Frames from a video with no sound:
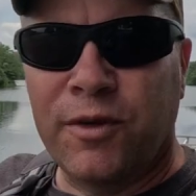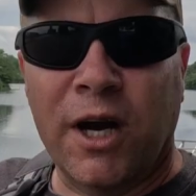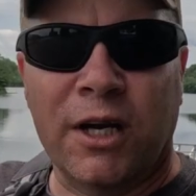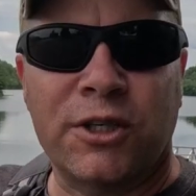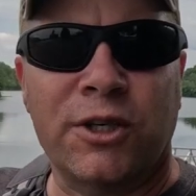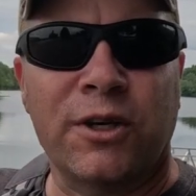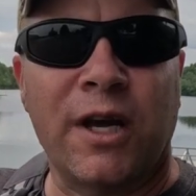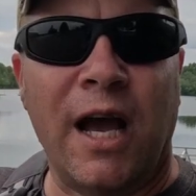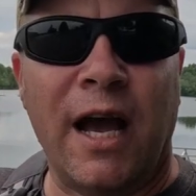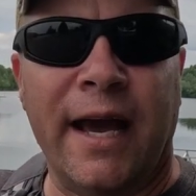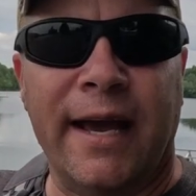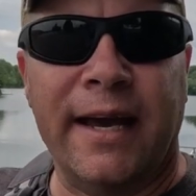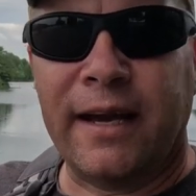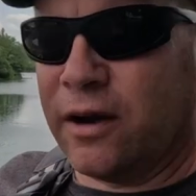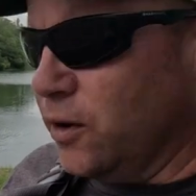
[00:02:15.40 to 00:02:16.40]
you've got your
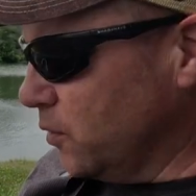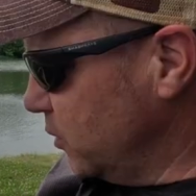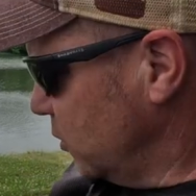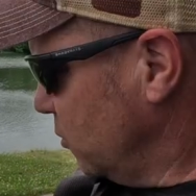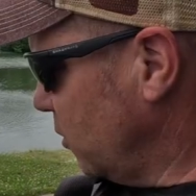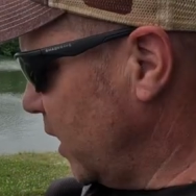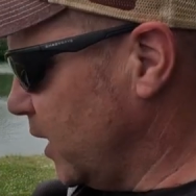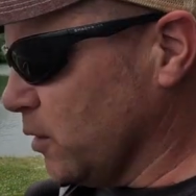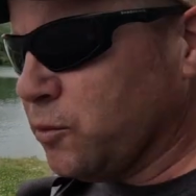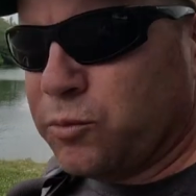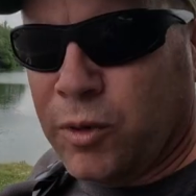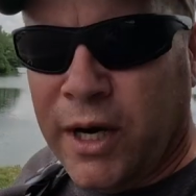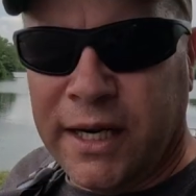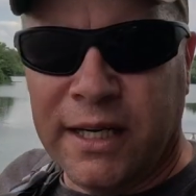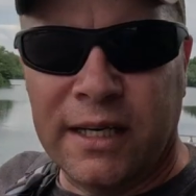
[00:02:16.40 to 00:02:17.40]
kayak on the
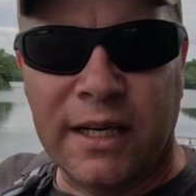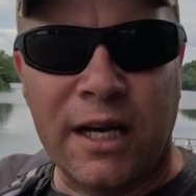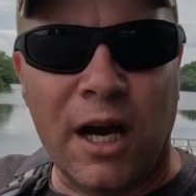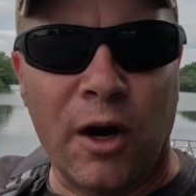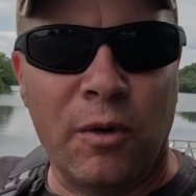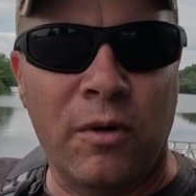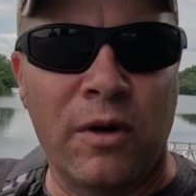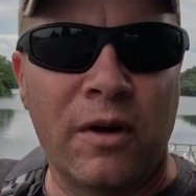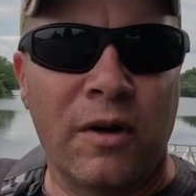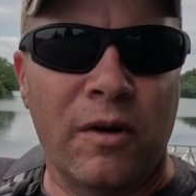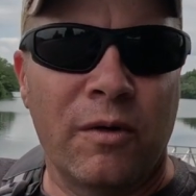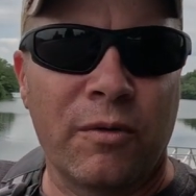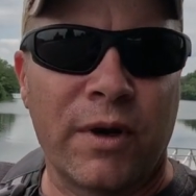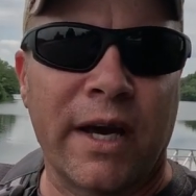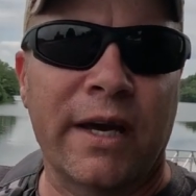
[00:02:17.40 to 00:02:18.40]
ground ready to go,
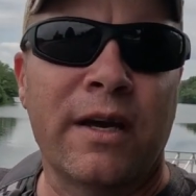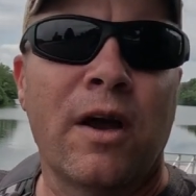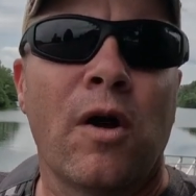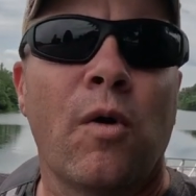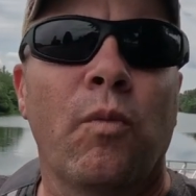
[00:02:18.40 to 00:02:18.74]
okay?